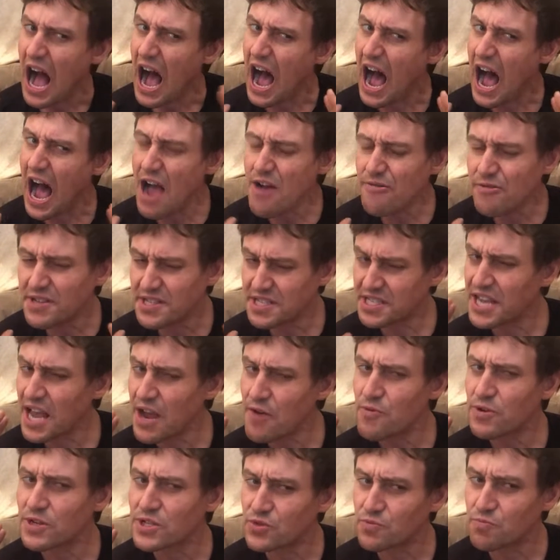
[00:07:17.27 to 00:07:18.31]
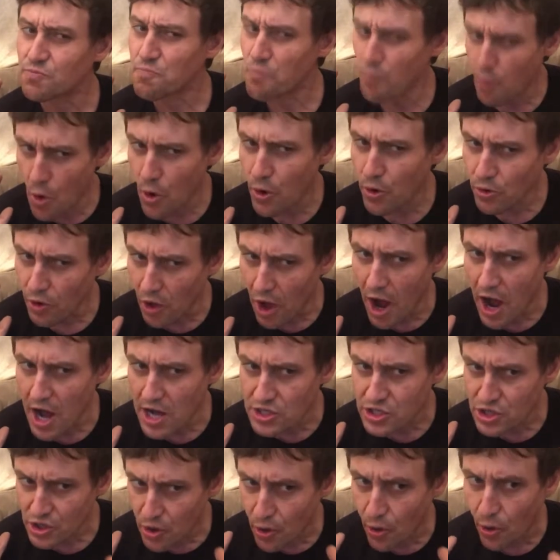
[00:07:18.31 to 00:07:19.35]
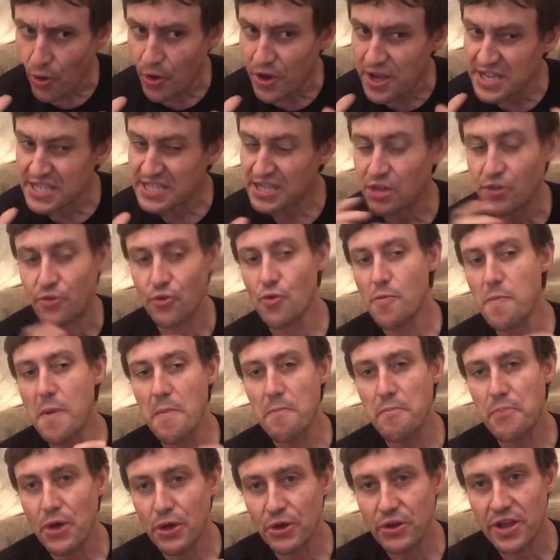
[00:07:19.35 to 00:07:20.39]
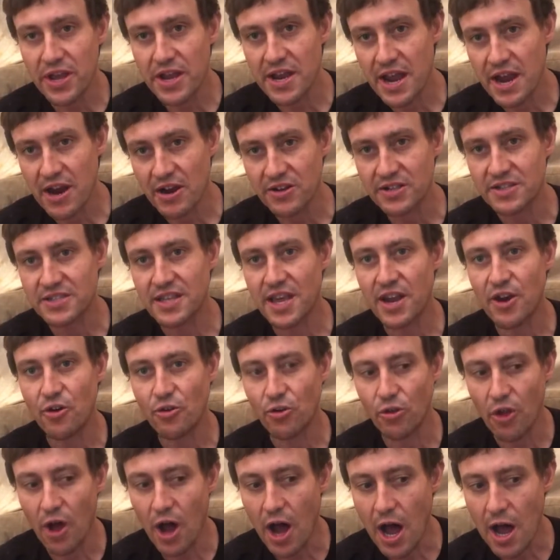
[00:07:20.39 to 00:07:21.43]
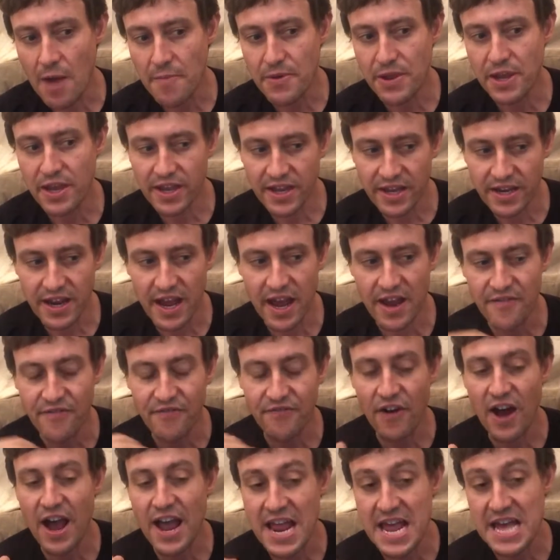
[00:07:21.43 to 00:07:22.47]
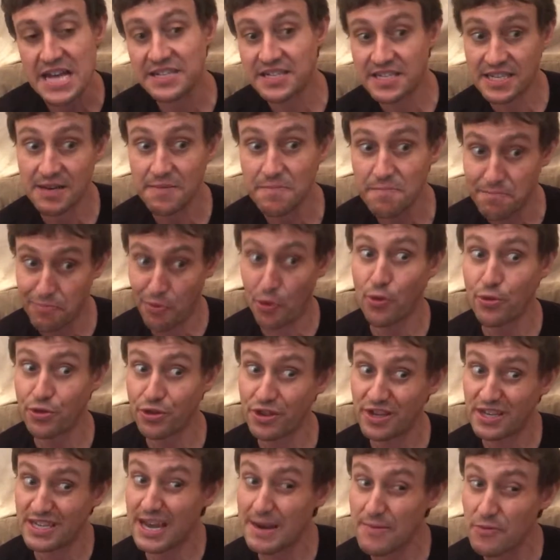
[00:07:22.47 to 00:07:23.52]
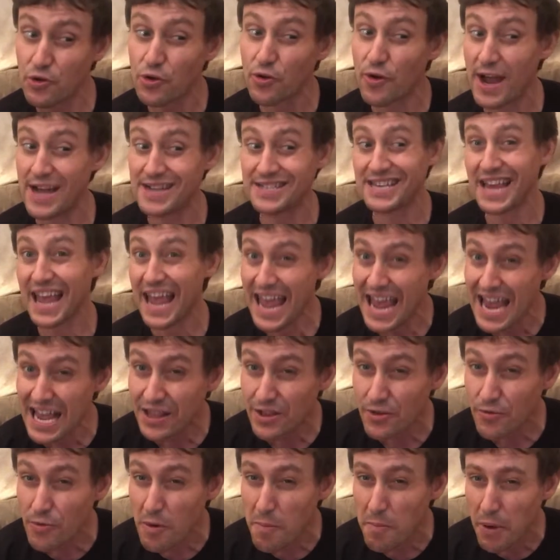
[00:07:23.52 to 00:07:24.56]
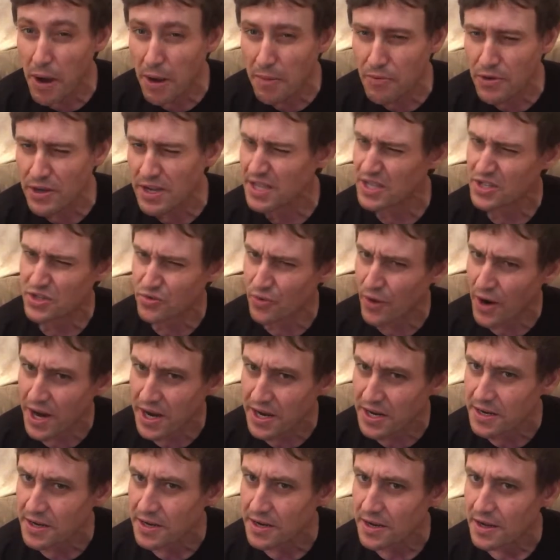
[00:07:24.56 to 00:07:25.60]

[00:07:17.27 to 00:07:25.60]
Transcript: I would say what's more logical is the group of billionaires that are lobbying and financing both the Democrats and the Republicans, right?